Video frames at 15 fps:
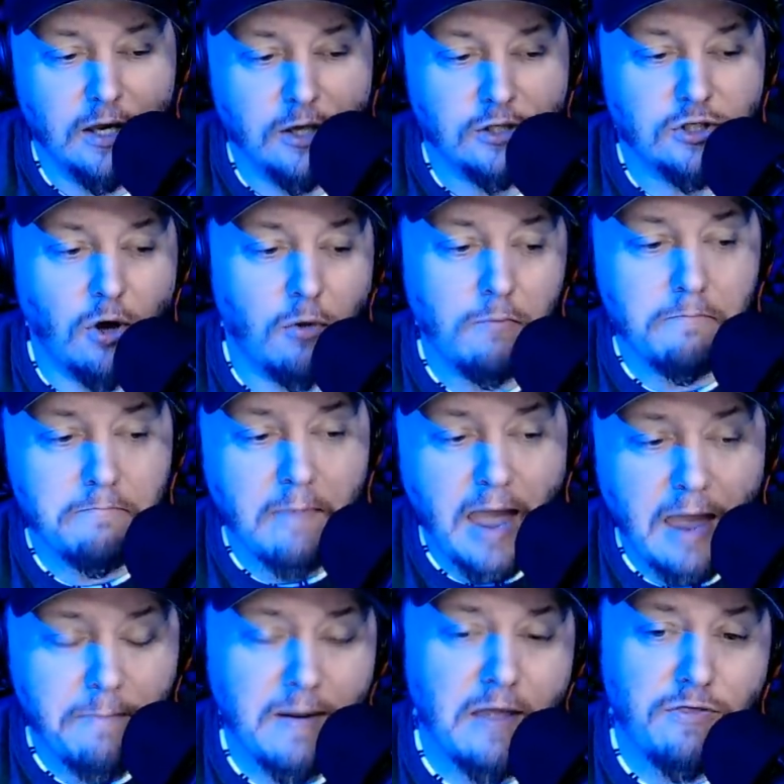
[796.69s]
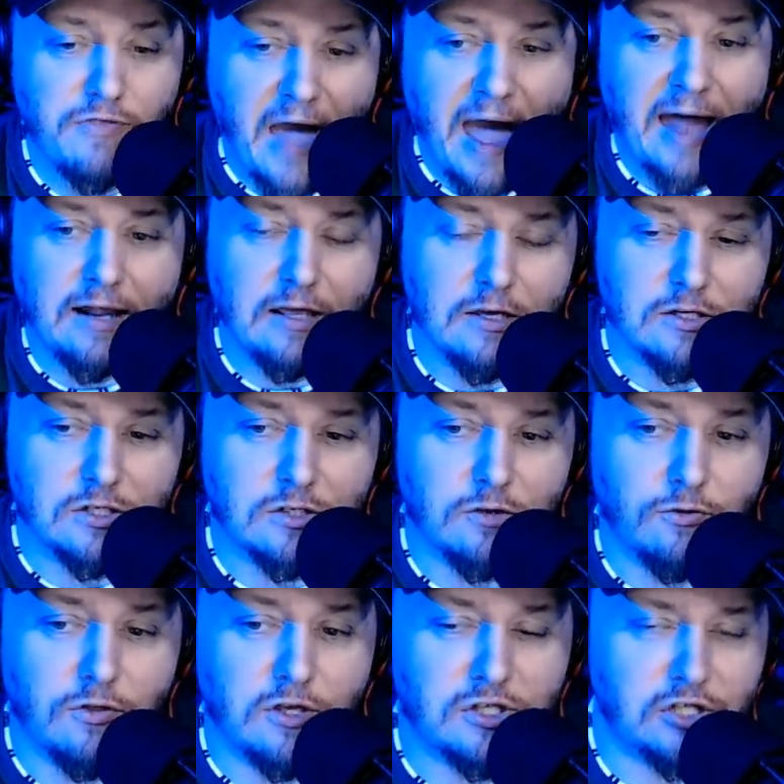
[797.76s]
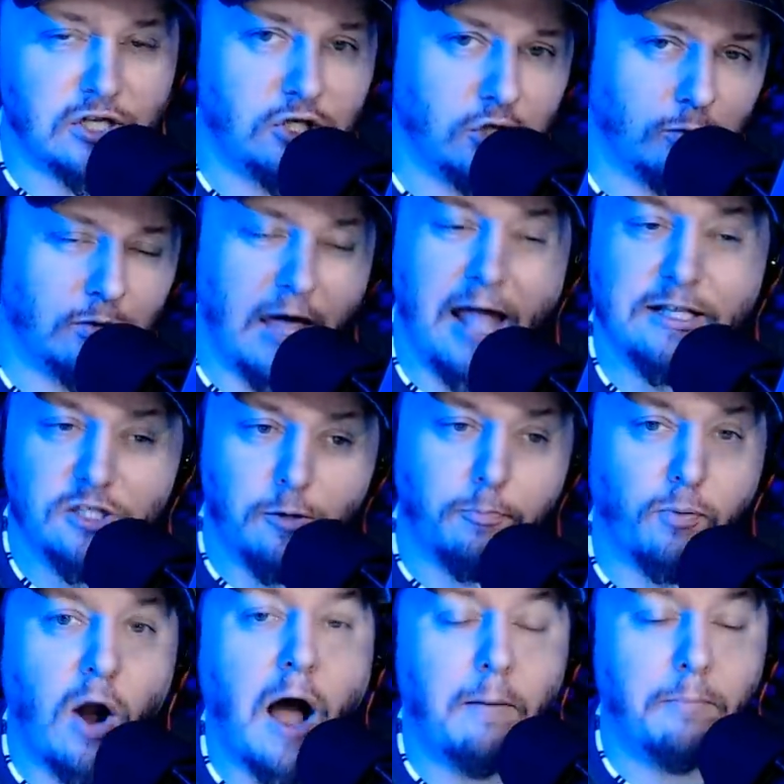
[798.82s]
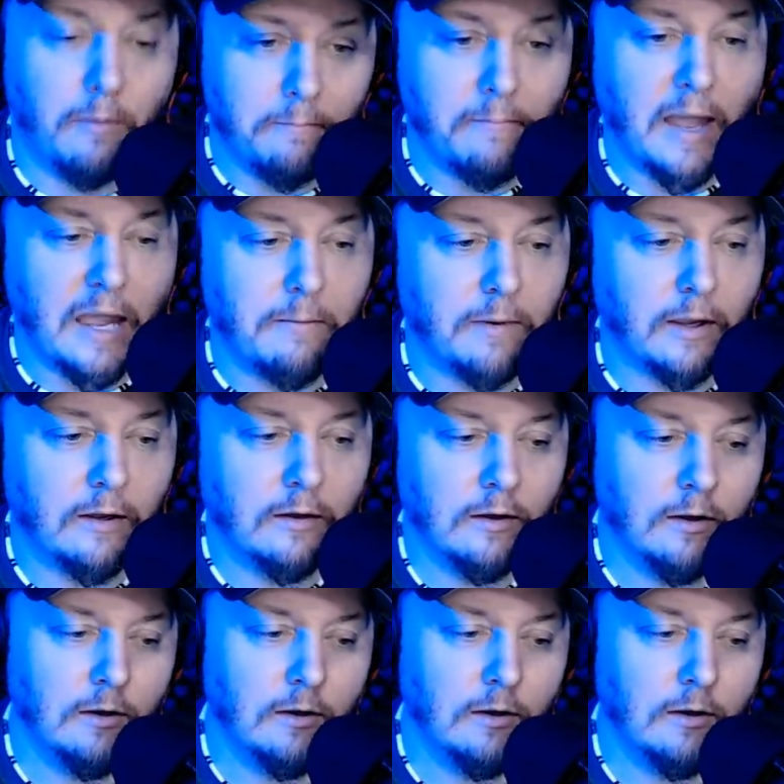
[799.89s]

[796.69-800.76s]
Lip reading: So maybe that is the situation. That's the problem, maybe.